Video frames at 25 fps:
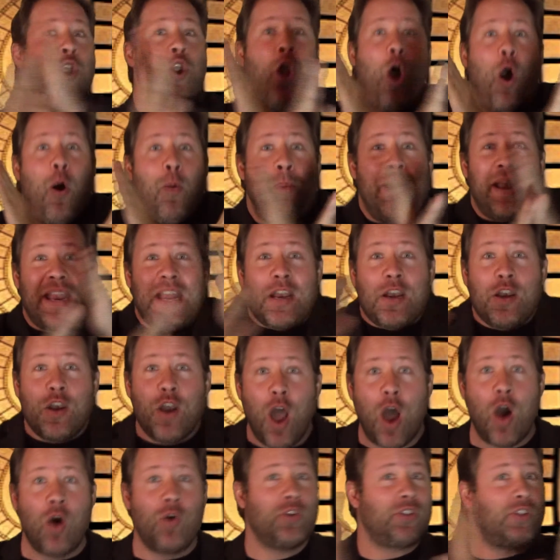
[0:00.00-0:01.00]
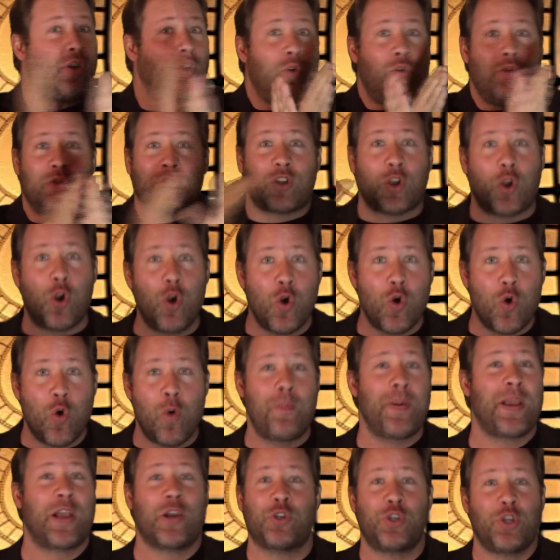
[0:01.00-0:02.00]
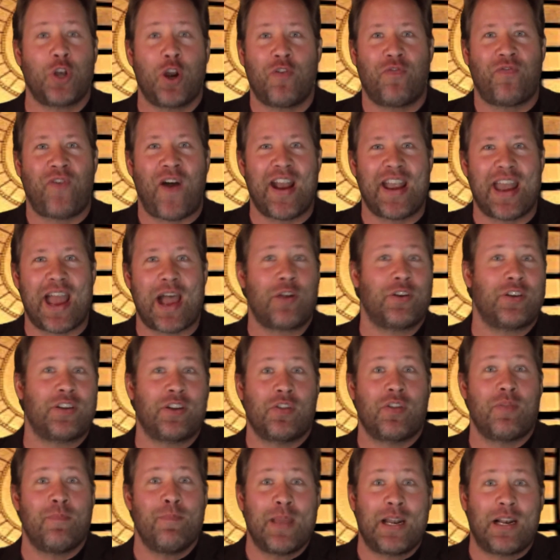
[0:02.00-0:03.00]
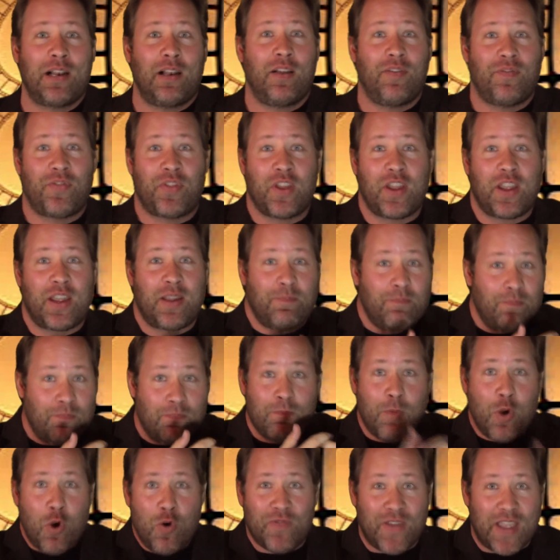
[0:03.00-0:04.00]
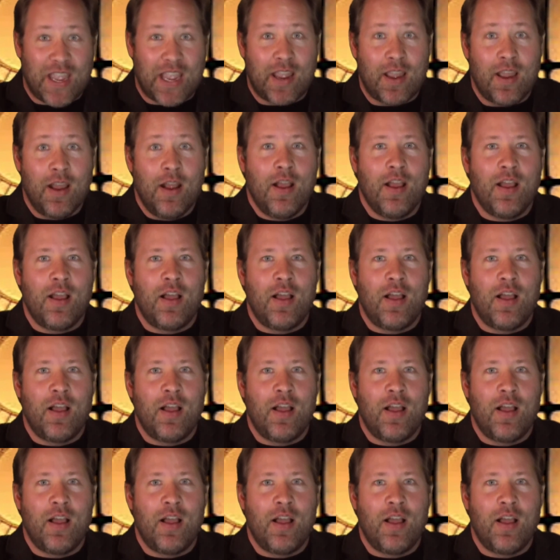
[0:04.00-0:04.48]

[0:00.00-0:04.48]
Nobody knows who's who because you don't find out until the middle of the movie